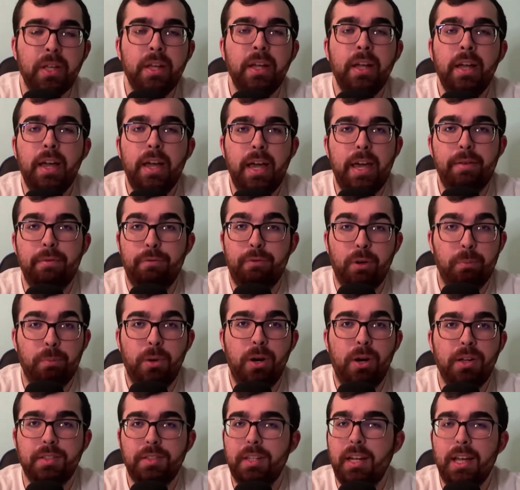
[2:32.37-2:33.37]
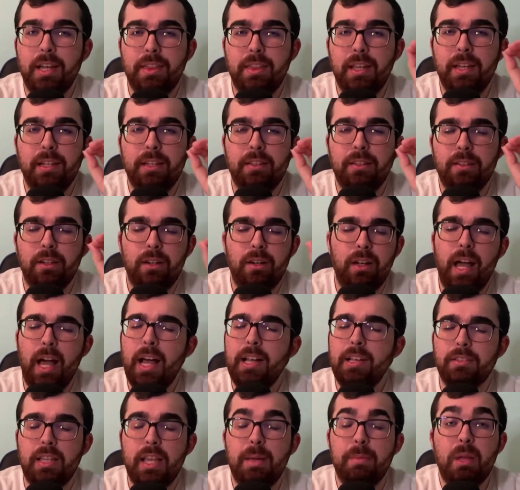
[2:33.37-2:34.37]
And for Boston, I think their
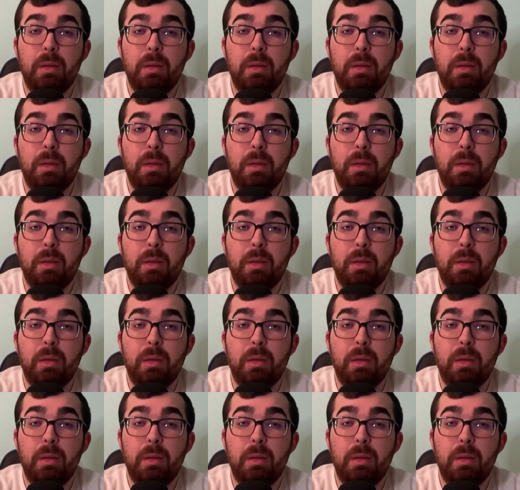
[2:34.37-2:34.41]
last game,